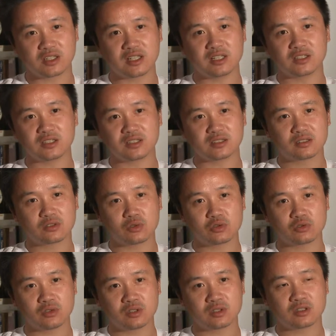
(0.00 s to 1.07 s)
brewing in
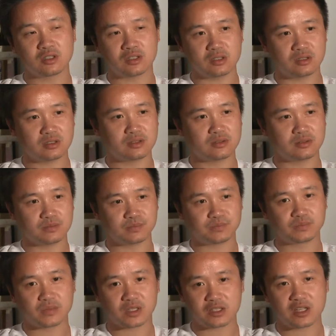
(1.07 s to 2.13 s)
China is in a gray
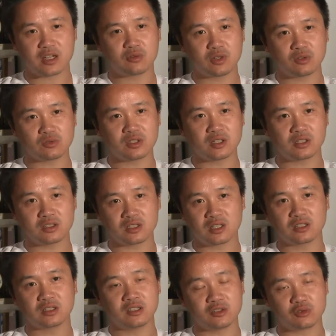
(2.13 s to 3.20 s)
area without a lot of
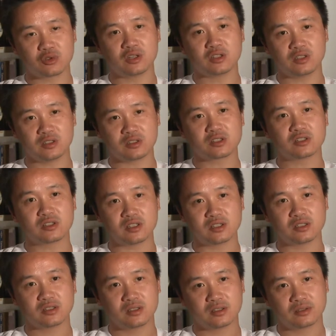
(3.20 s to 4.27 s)
regulations.
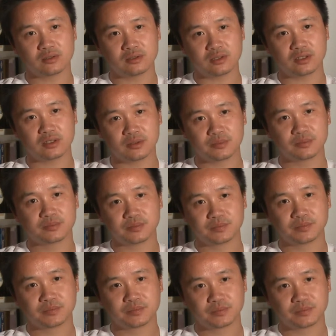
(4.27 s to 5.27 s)
Some organizations